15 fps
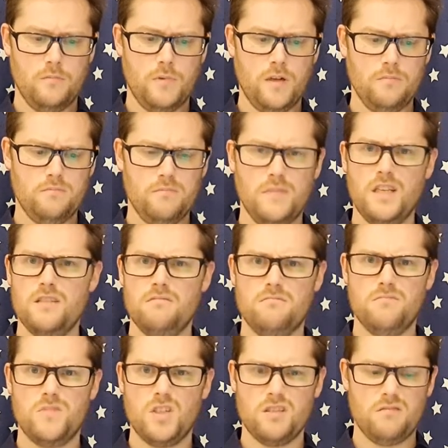"Well, he
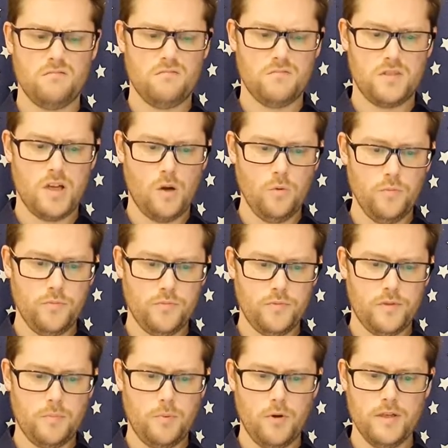just told
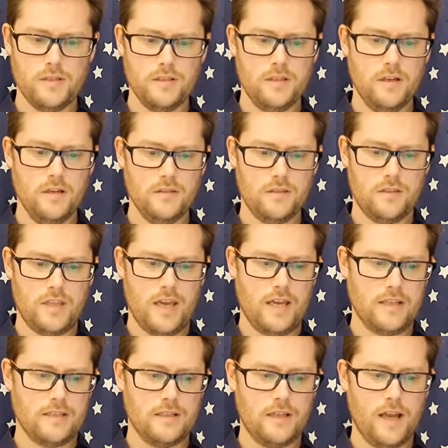the boys and girls
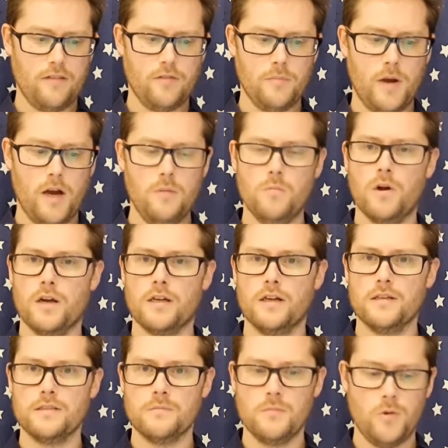things and gave them homework and
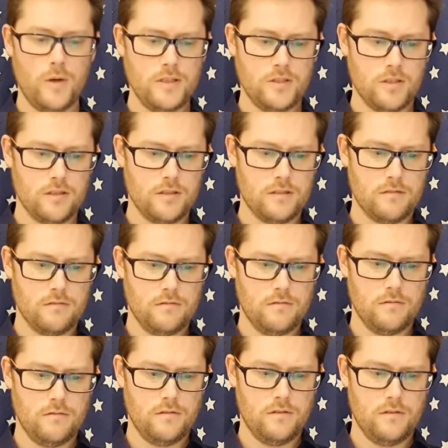asked them questions."
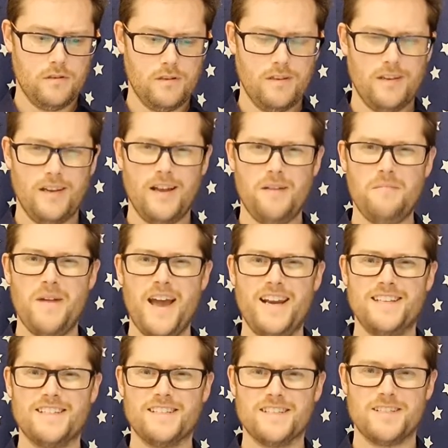"A man
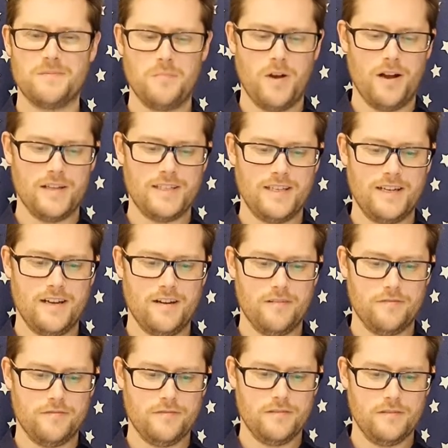isn't smart
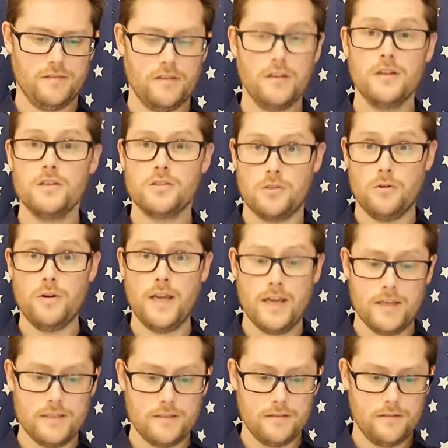enough." "Sure he
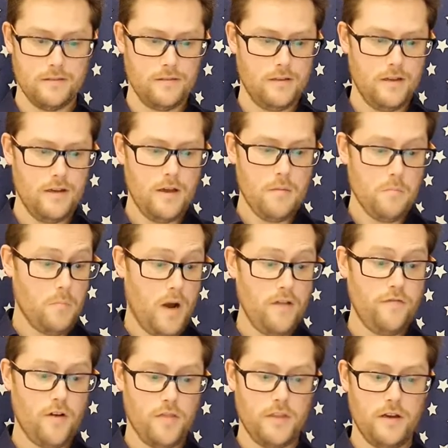is. My
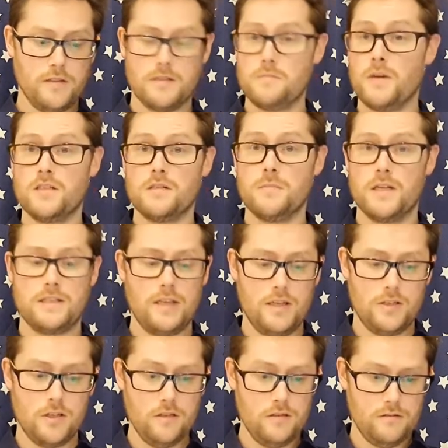father knows as much as my
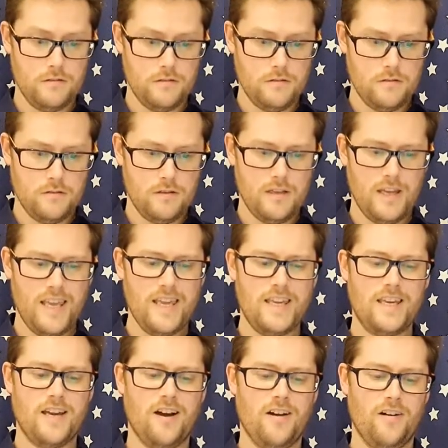teacher." "He
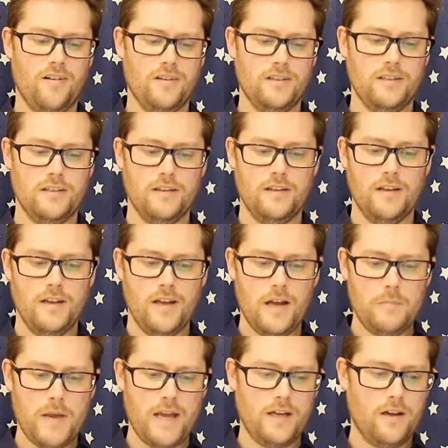can't. A
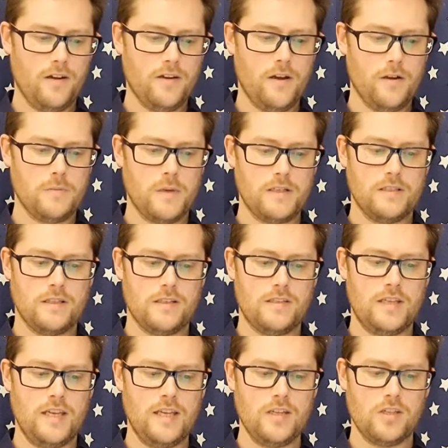man can't know as much as a
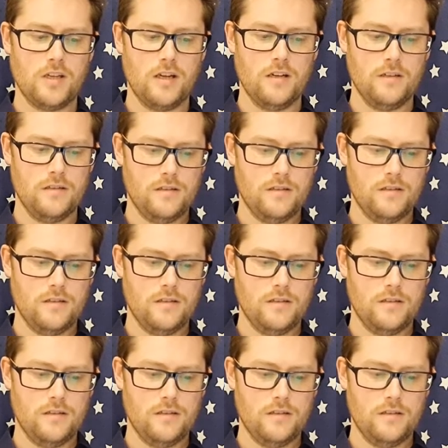teacher."